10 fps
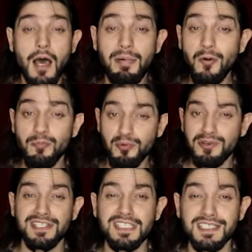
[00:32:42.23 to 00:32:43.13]
about
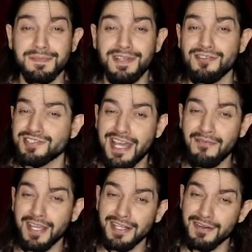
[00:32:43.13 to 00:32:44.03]
Britney Spears
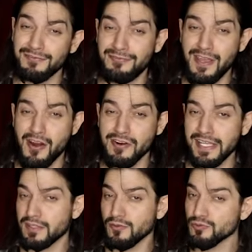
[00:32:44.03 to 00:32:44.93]
having an affair
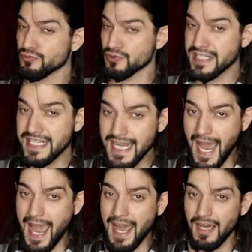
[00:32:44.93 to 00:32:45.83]
in
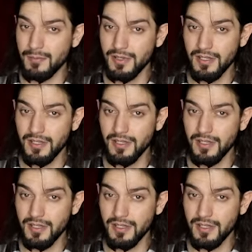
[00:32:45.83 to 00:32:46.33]
rehab.